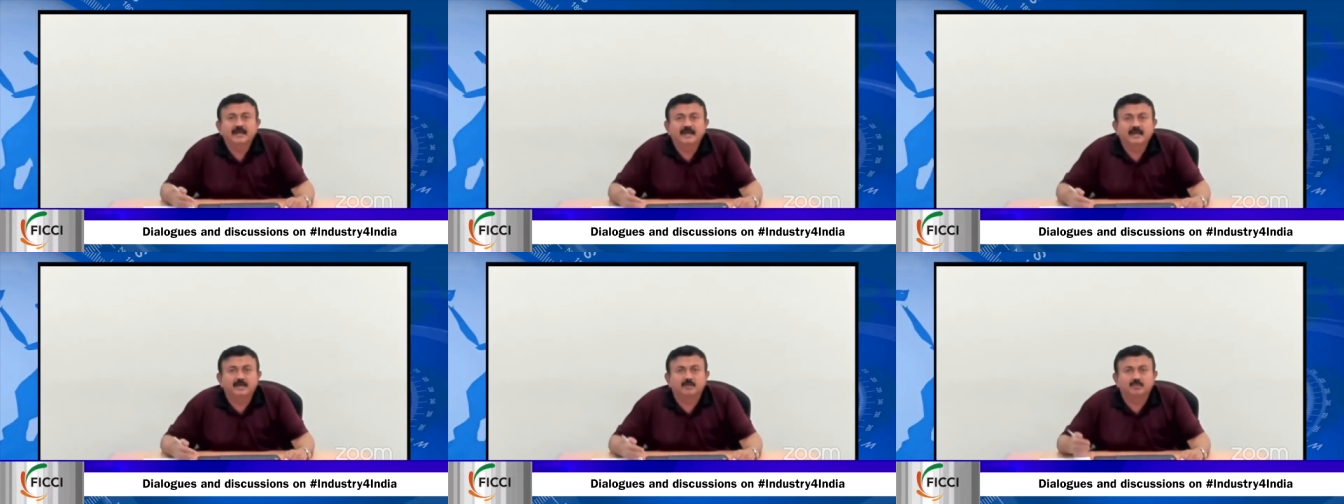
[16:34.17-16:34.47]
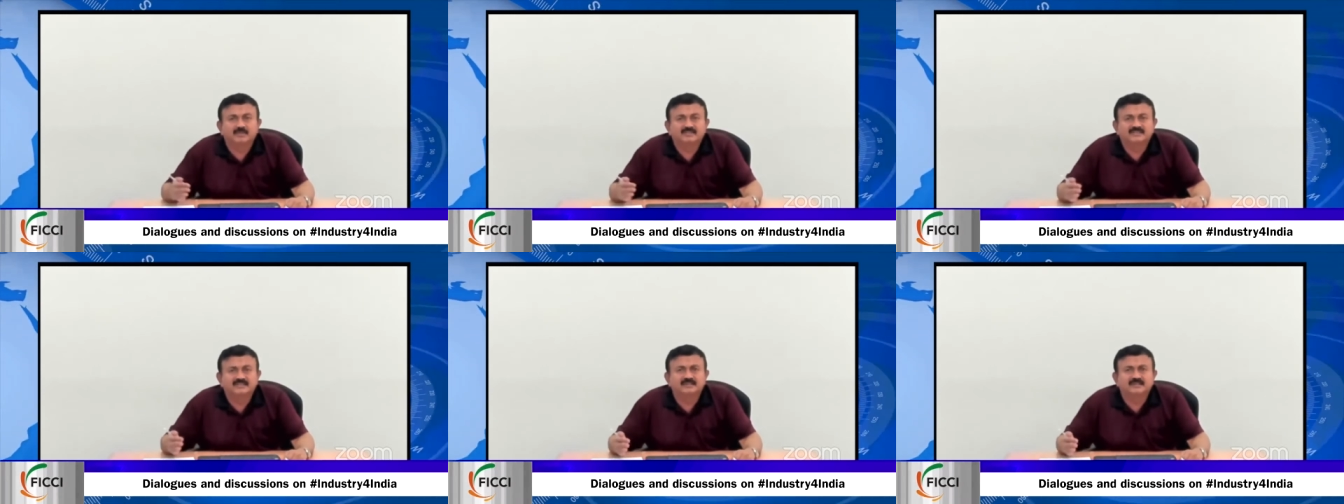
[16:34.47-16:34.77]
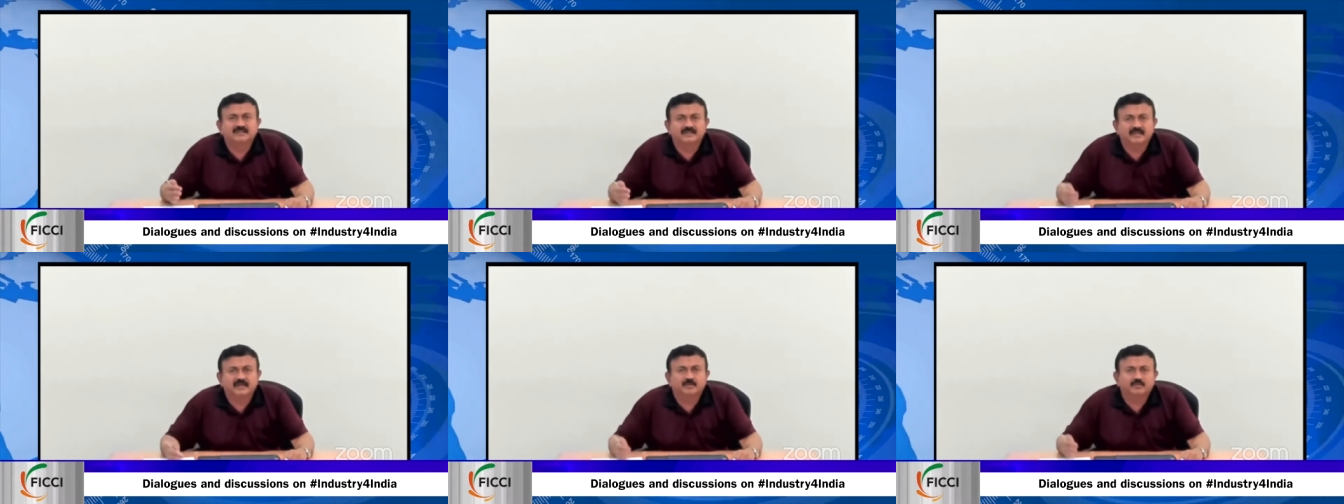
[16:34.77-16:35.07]
it was
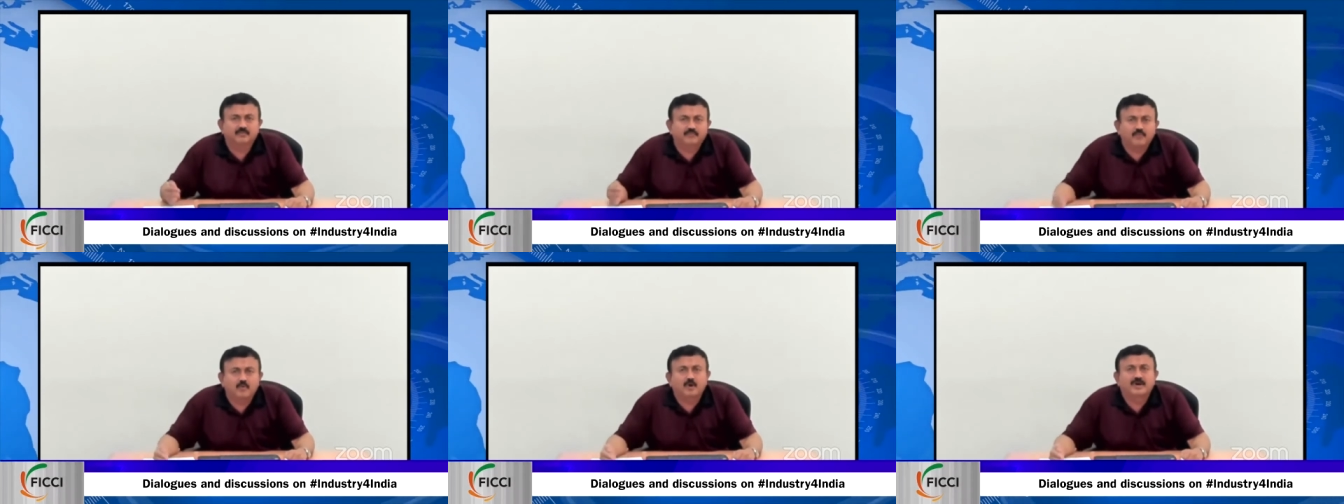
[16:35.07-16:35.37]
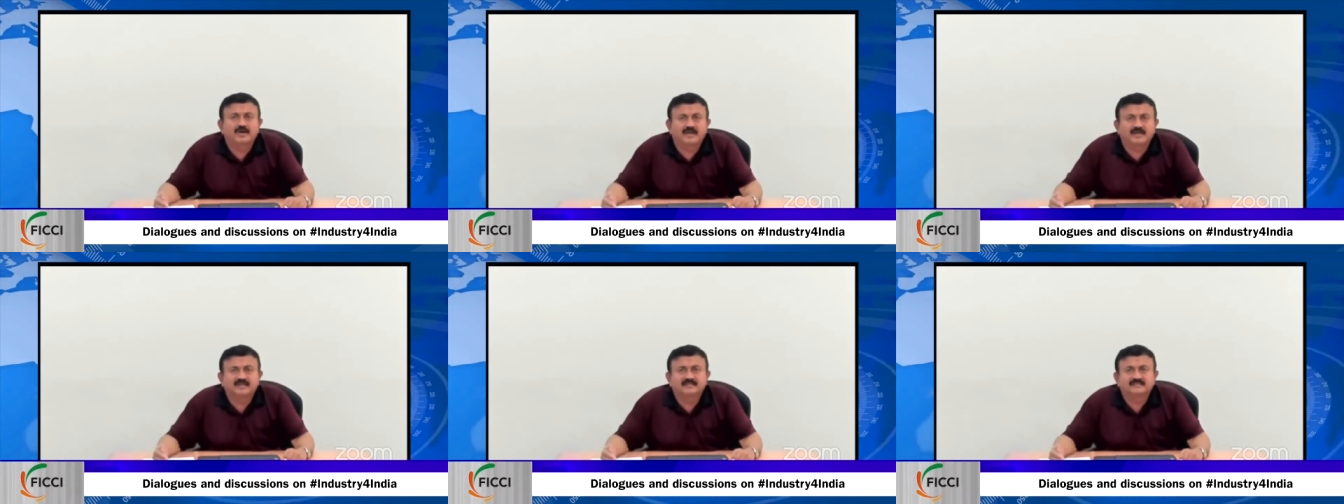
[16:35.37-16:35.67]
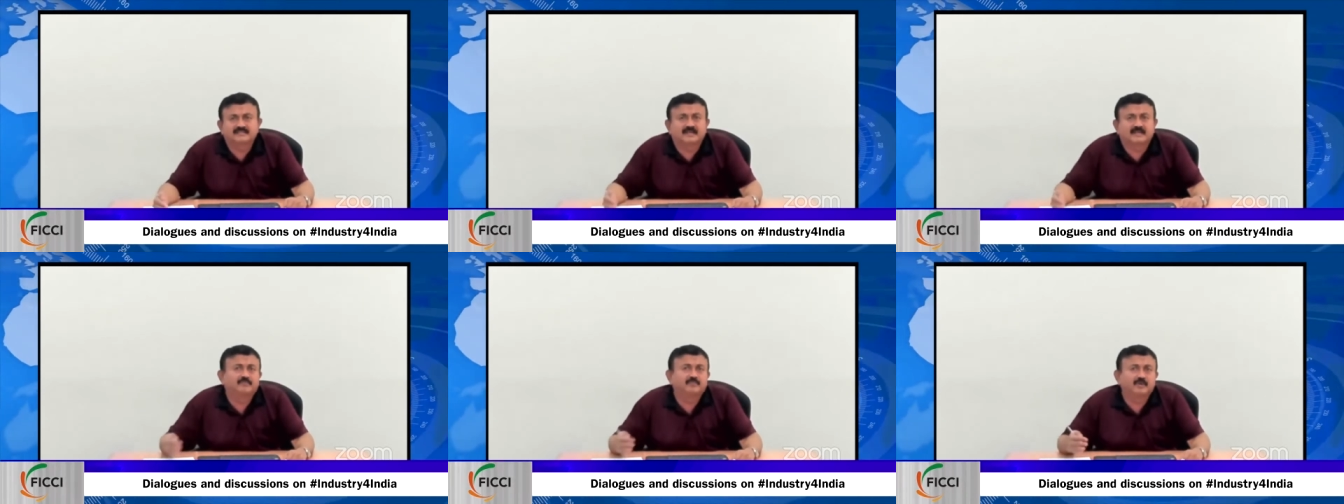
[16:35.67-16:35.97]
in three to four
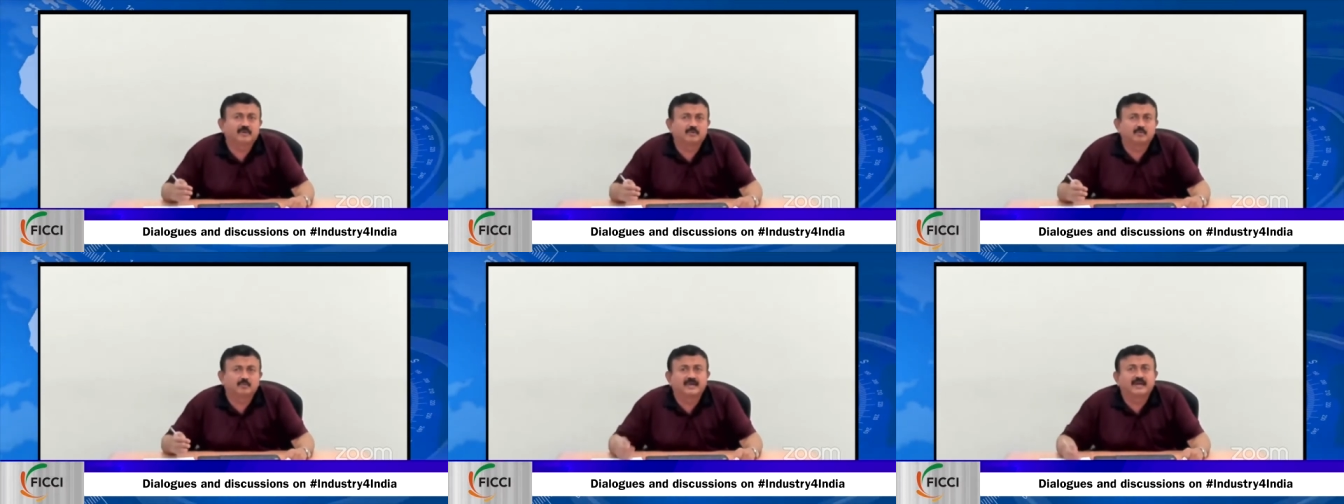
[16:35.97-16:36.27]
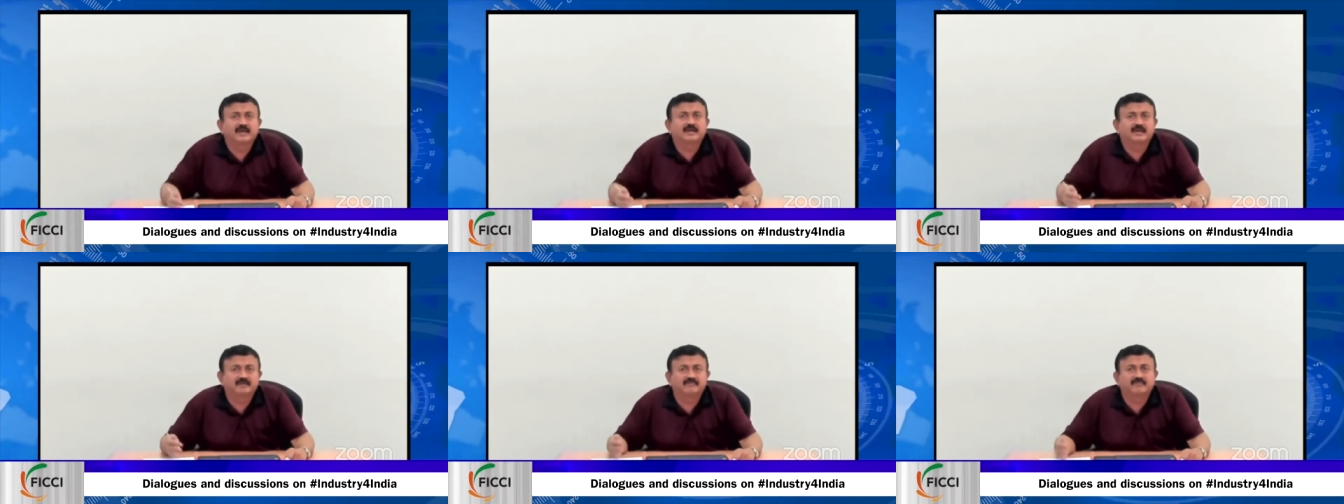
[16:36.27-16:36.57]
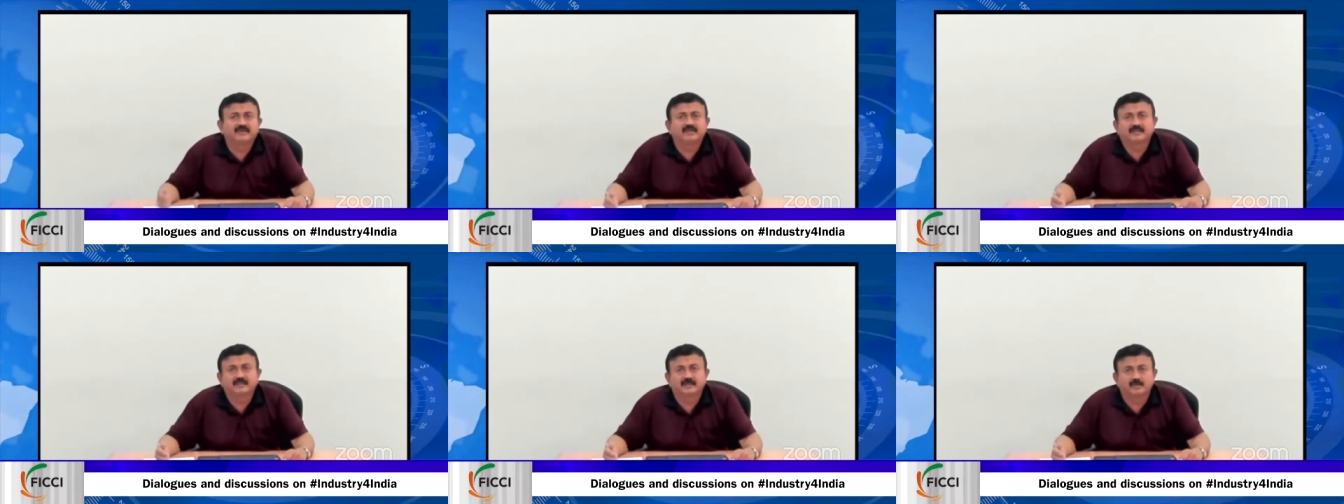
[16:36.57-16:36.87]
days that we could get
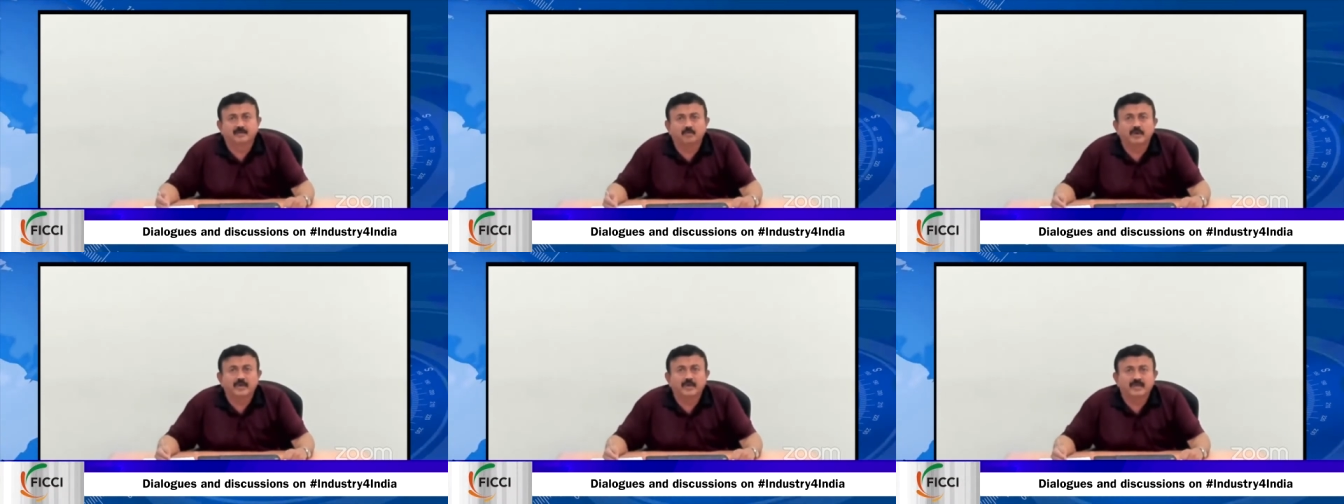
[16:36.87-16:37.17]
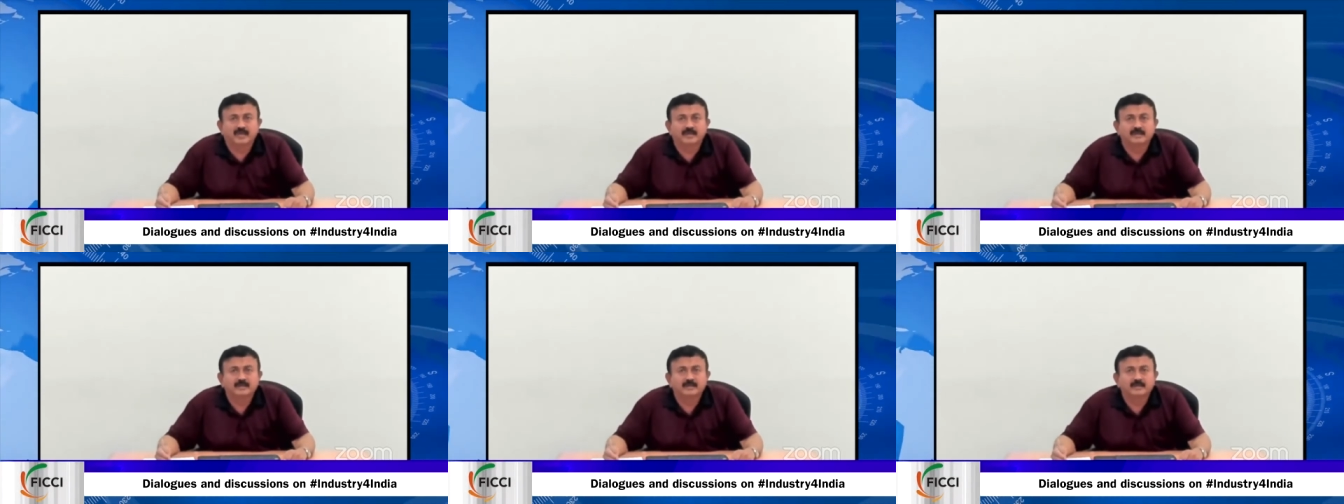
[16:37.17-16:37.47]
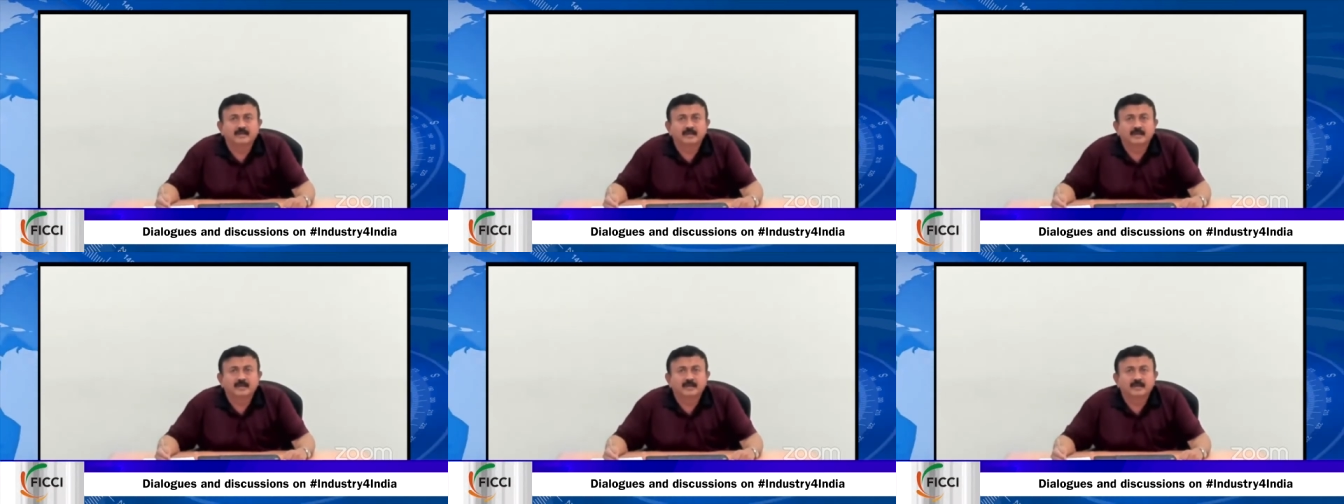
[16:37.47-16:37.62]
everything going.